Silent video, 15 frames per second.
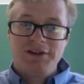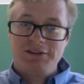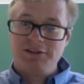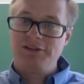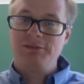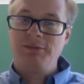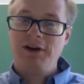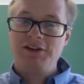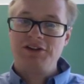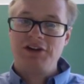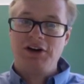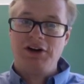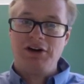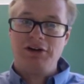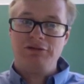Since much
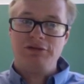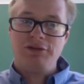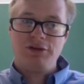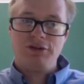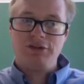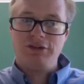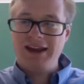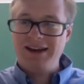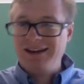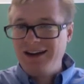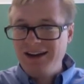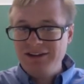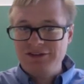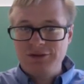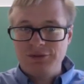of late
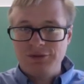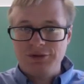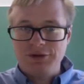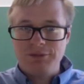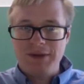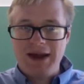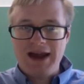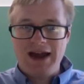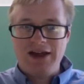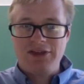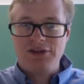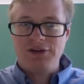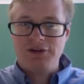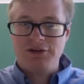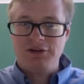high school
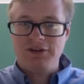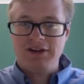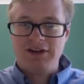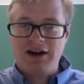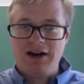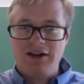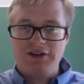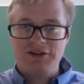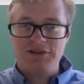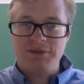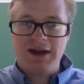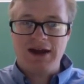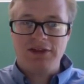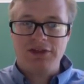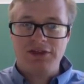math and early college
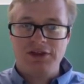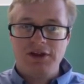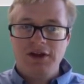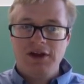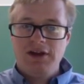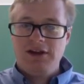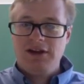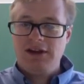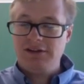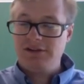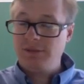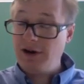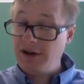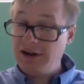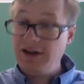math is
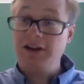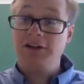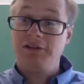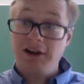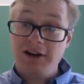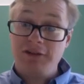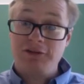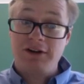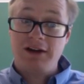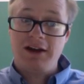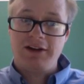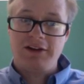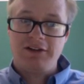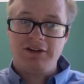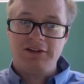about getting you ready for
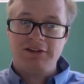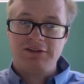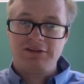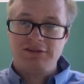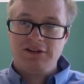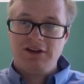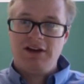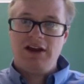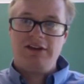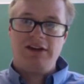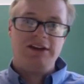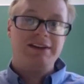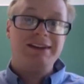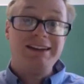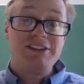calculus and
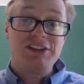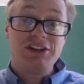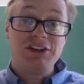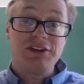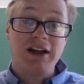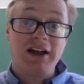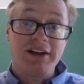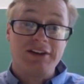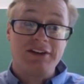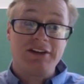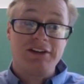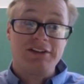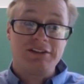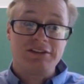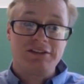then teaching you
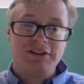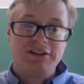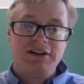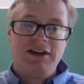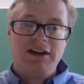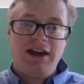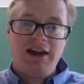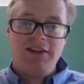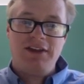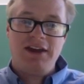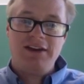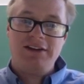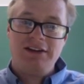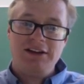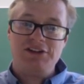calculus and
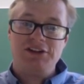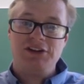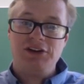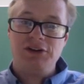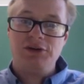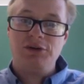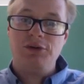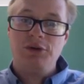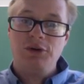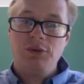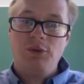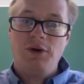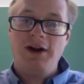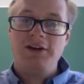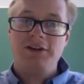then teaching you
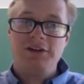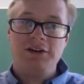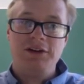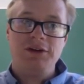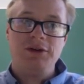what to